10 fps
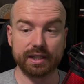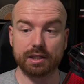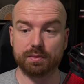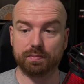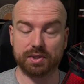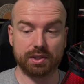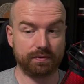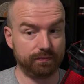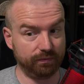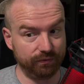This
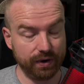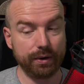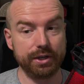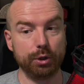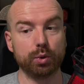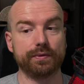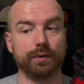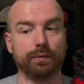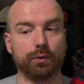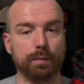is very
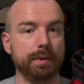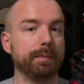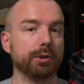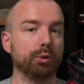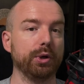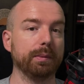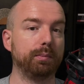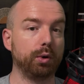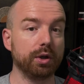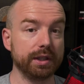useful for people doing
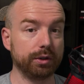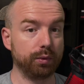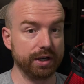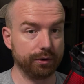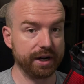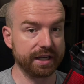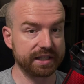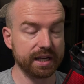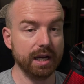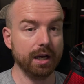product renderings